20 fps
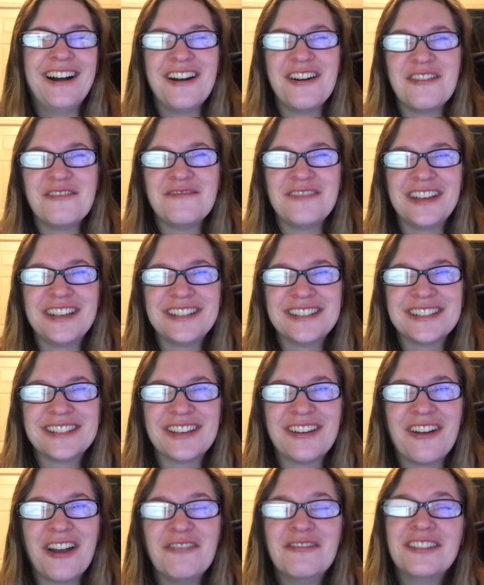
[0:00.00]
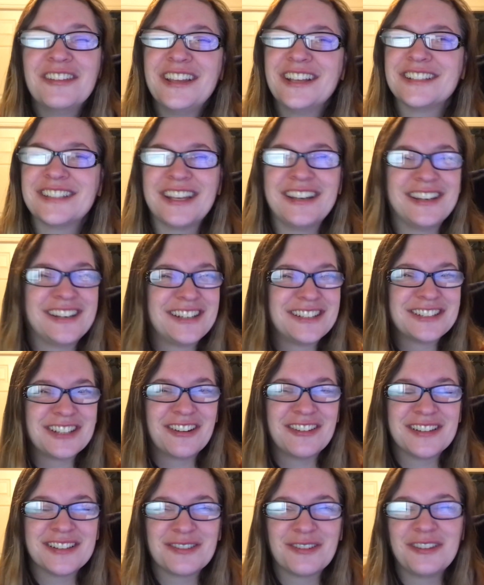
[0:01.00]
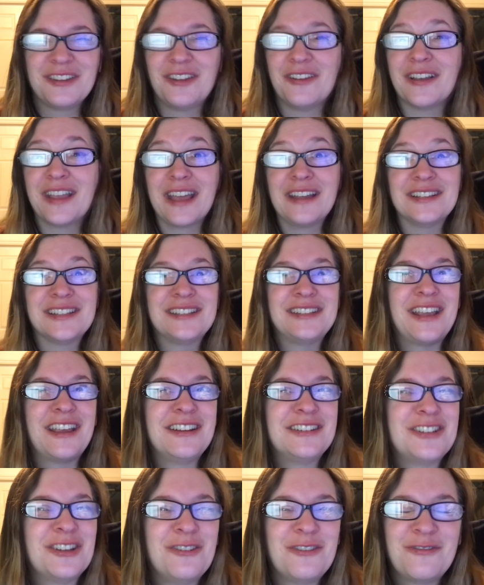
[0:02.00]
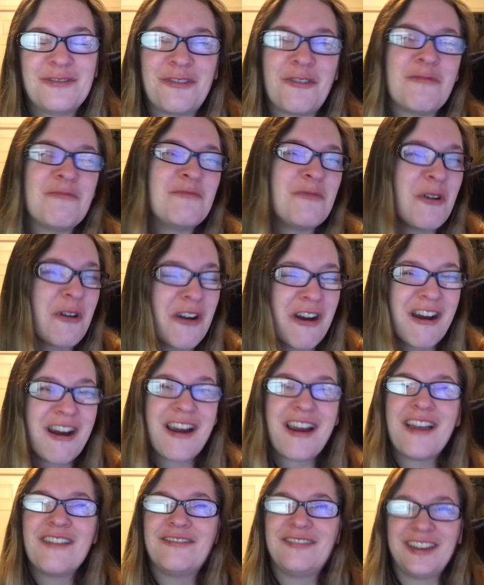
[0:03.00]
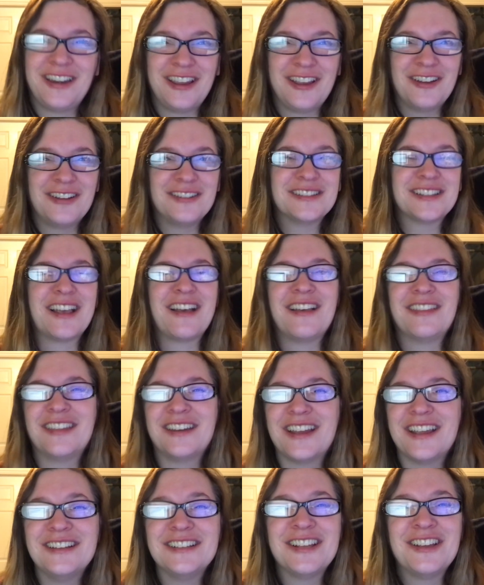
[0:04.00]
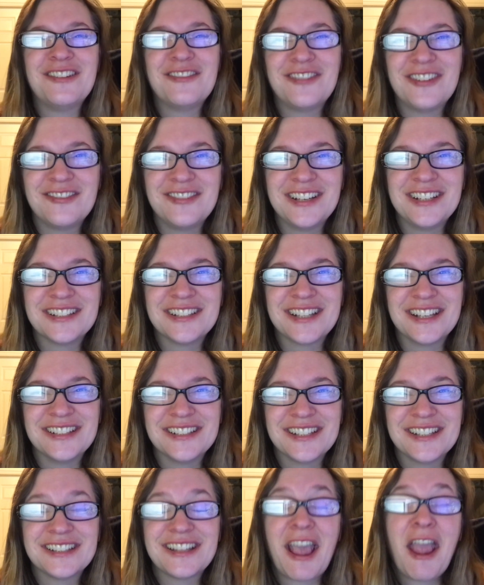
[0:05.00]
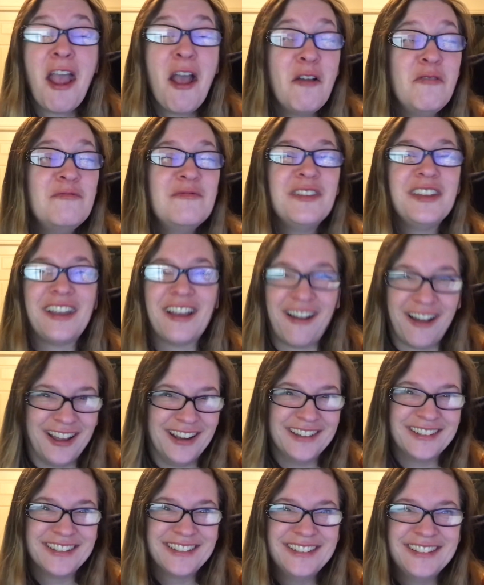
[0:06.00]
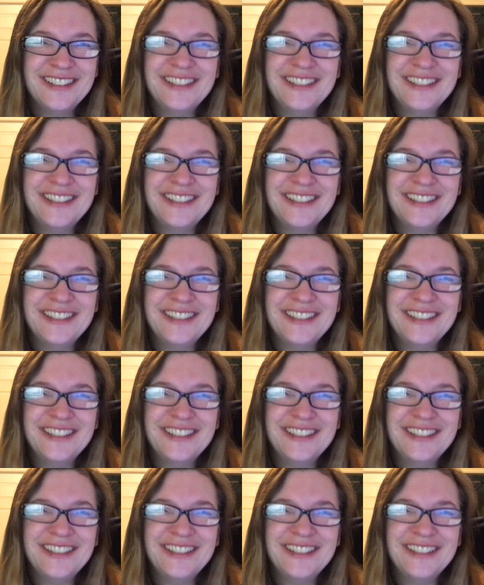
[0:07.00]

And so I'm really excited to share this with you. Again, stay tuned for more videos on the 1950 census and beyond.